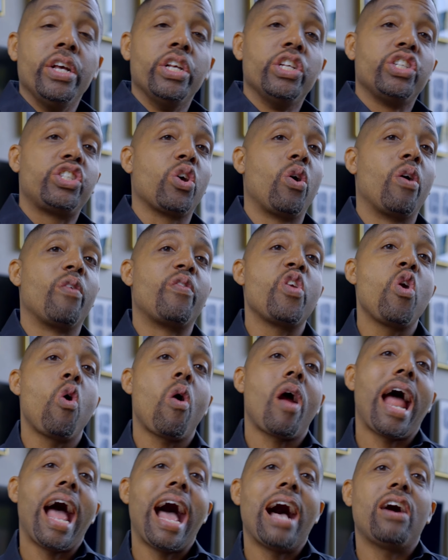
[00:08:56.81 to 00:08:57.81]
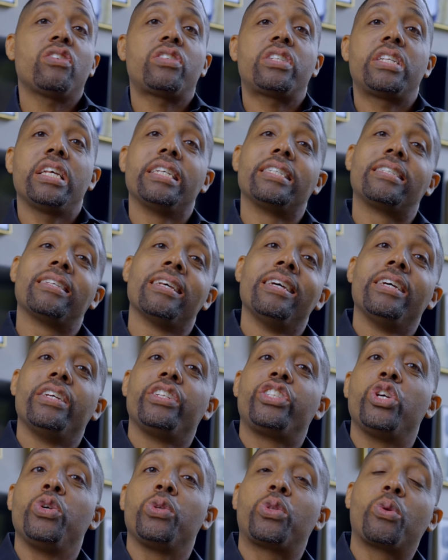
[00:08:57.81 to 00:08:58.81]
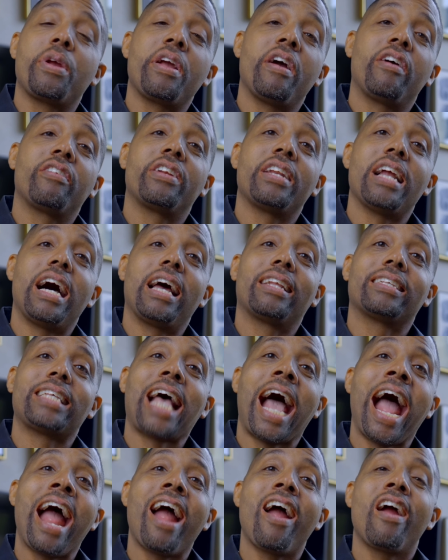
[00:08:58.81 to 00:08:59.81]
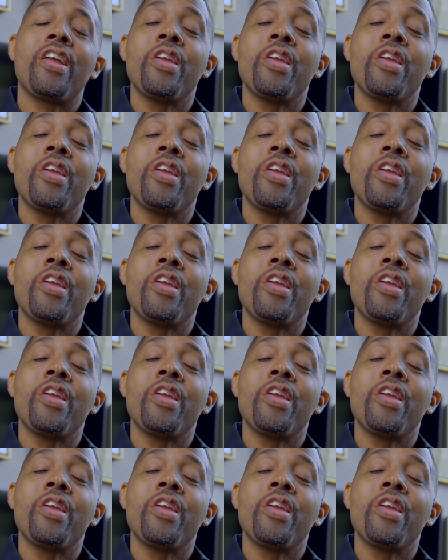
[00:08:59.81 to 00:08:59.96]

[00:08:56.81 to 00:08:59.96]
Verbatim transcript: So if your house is $200, $300 higher,